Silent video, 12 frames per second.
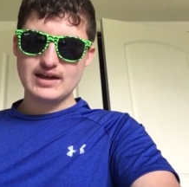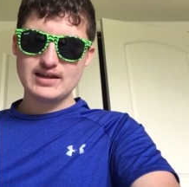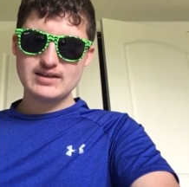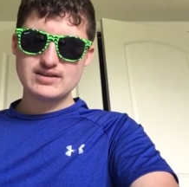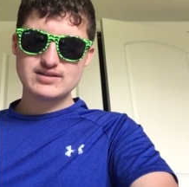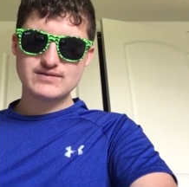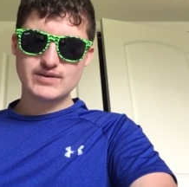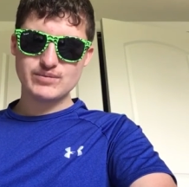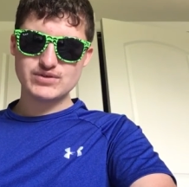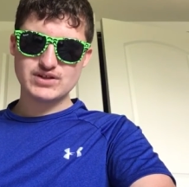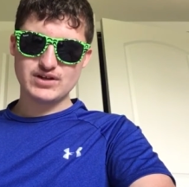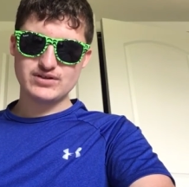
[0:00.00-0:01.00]
and this film
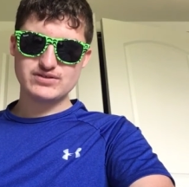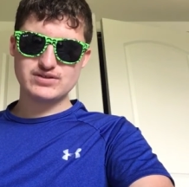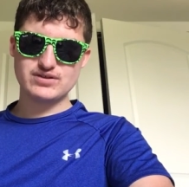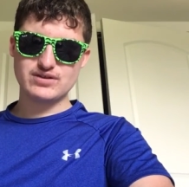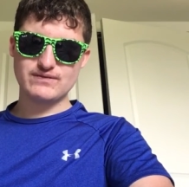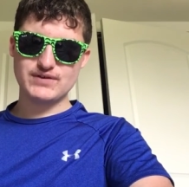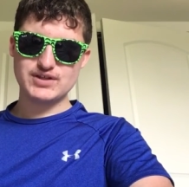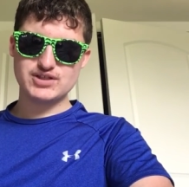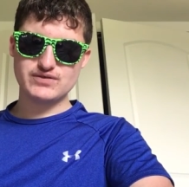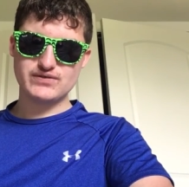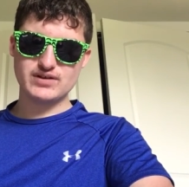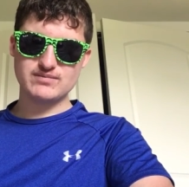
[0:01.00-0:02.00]
was also the feature
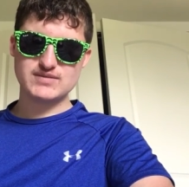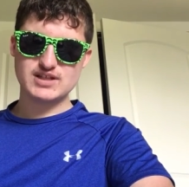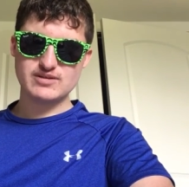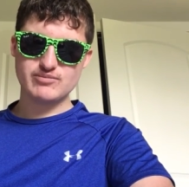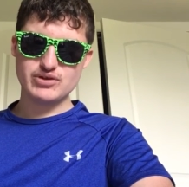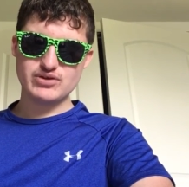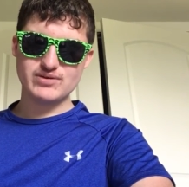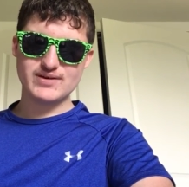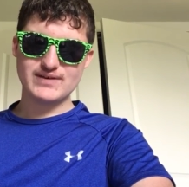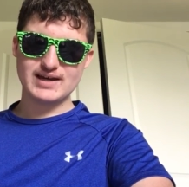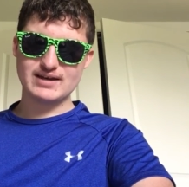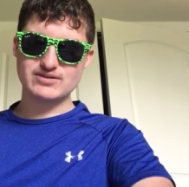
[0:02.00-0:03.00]
film debut of
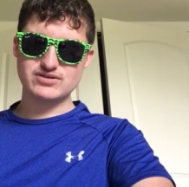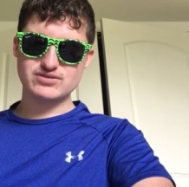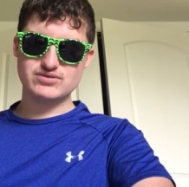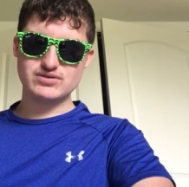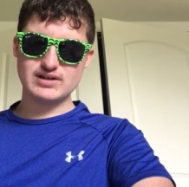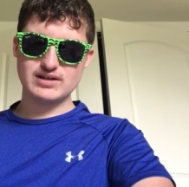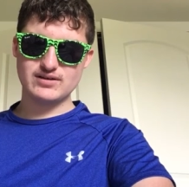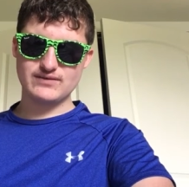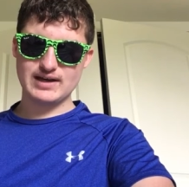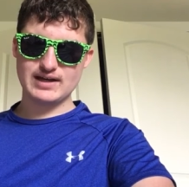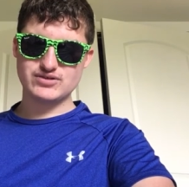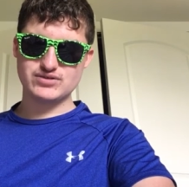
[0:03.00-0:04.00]
actor of
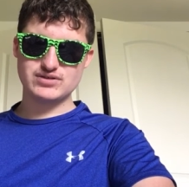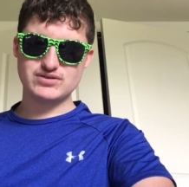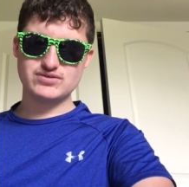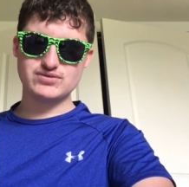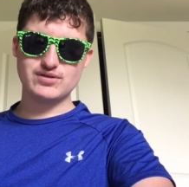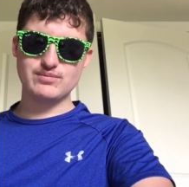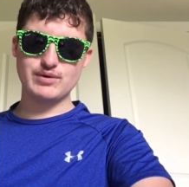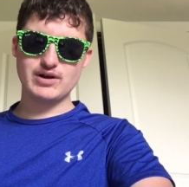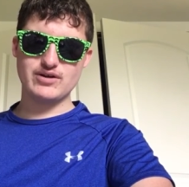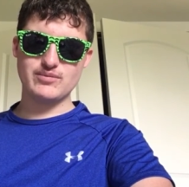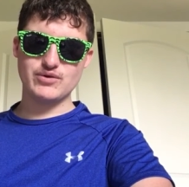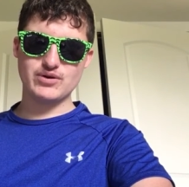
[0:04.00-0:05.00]
actress Drew
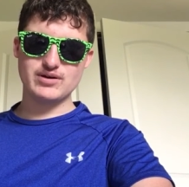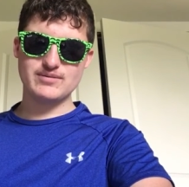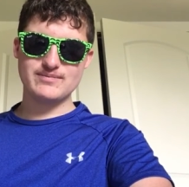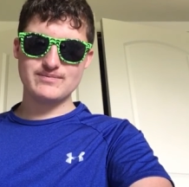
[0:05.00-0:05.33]
Barrymore.